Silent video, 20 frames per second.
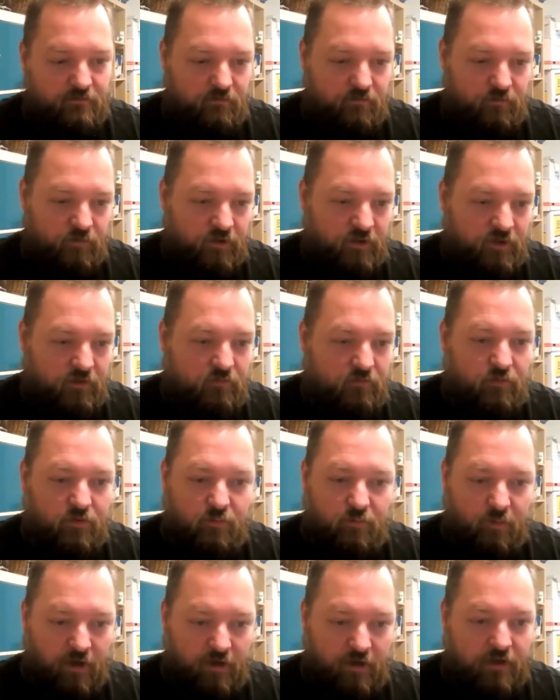We, we
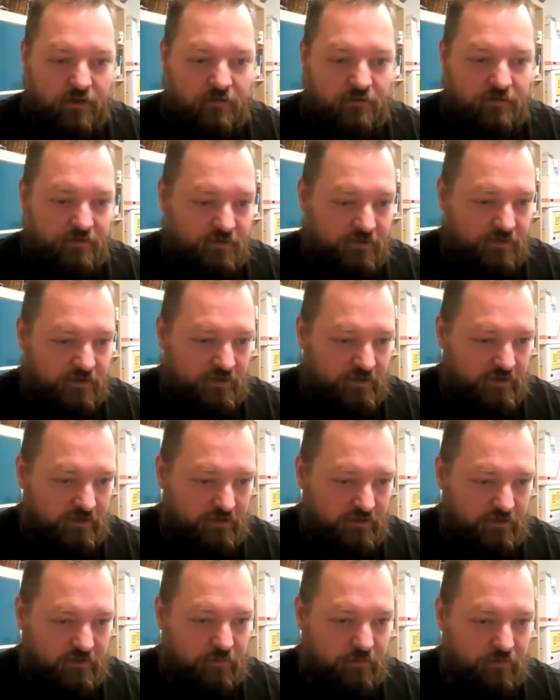might actually
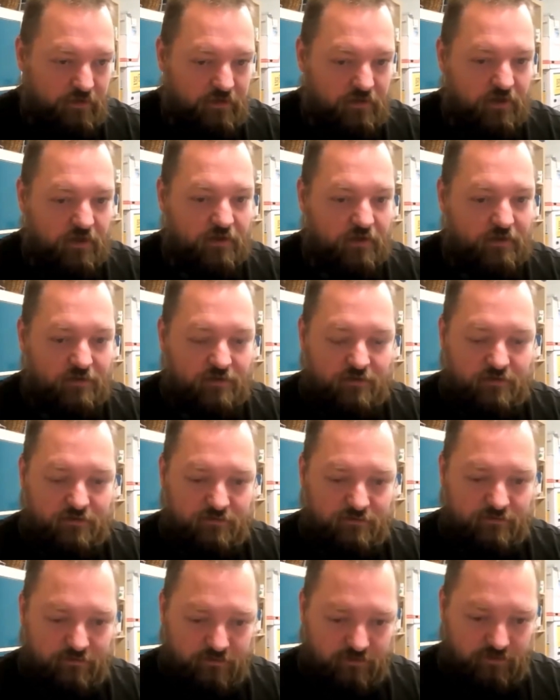need something like
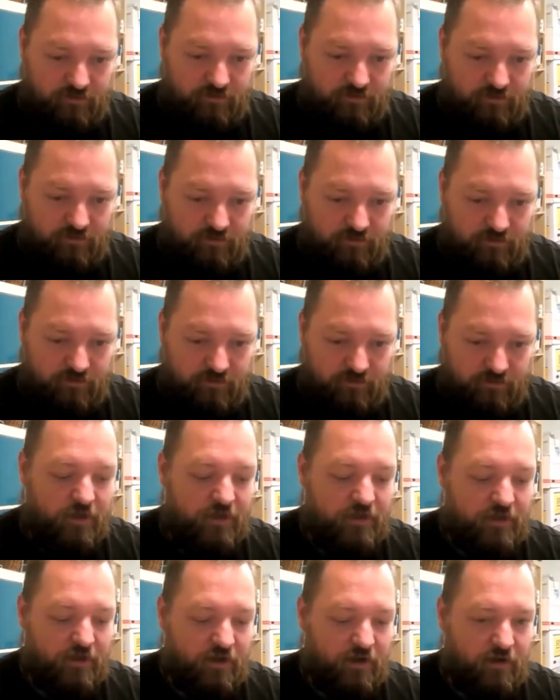uh,
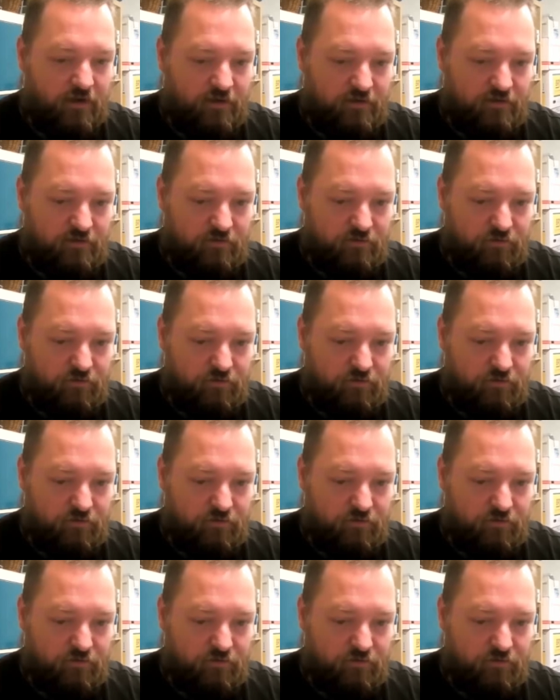AI.